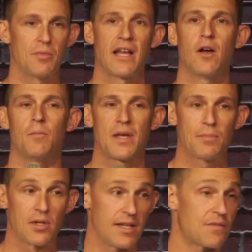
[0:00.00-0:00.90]
and help
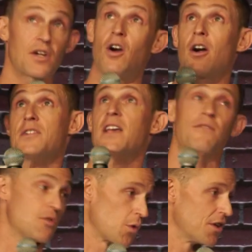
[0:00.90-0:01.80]
people lift their hearts
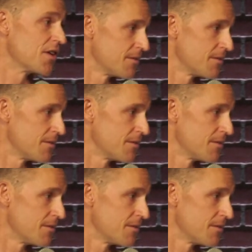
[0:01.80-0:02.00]
heavenward.